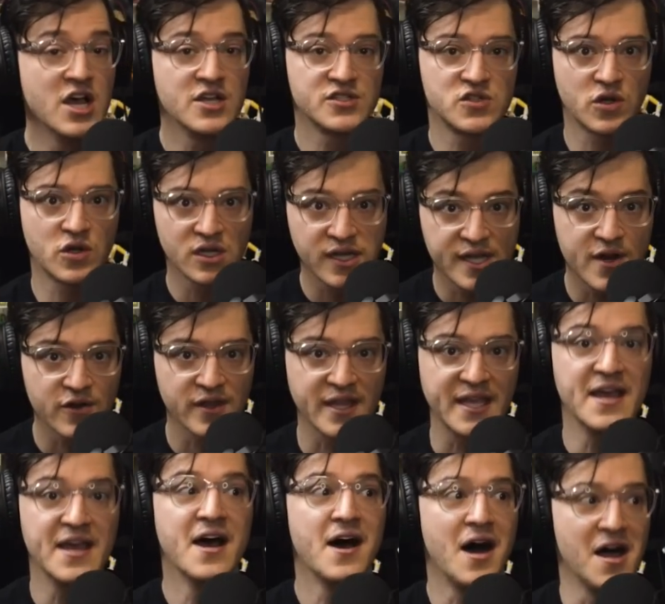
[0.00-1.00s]
So
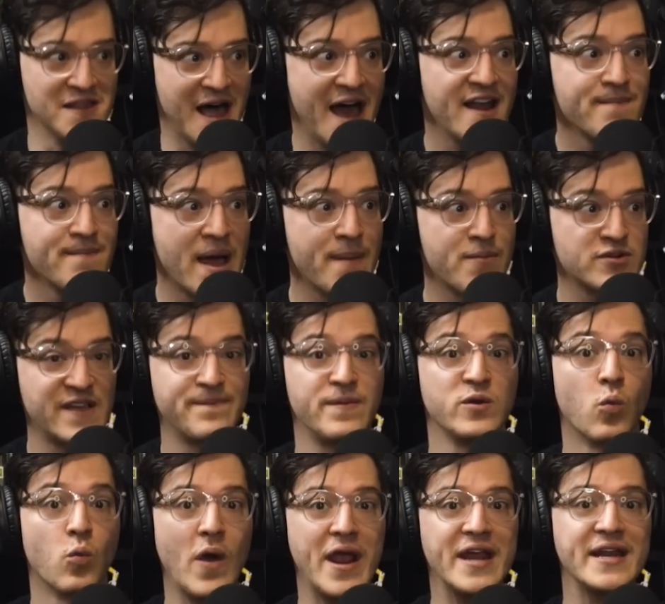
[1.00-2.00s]
clearly, a lot of members have
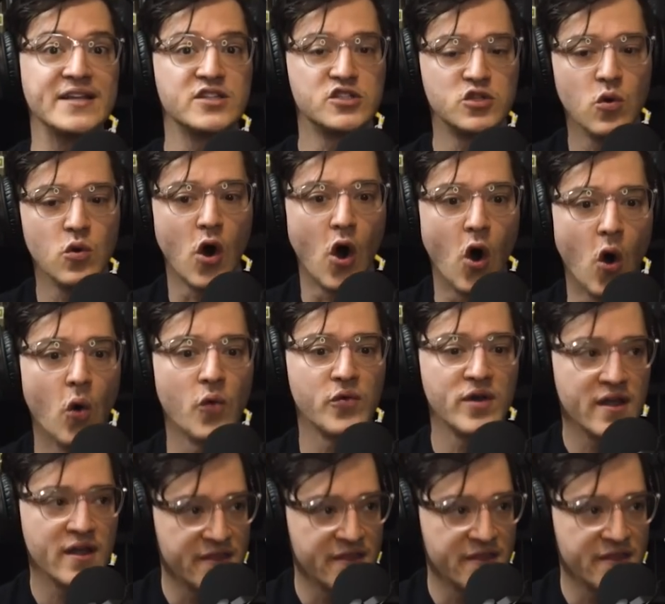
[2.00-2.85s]
been waiting to own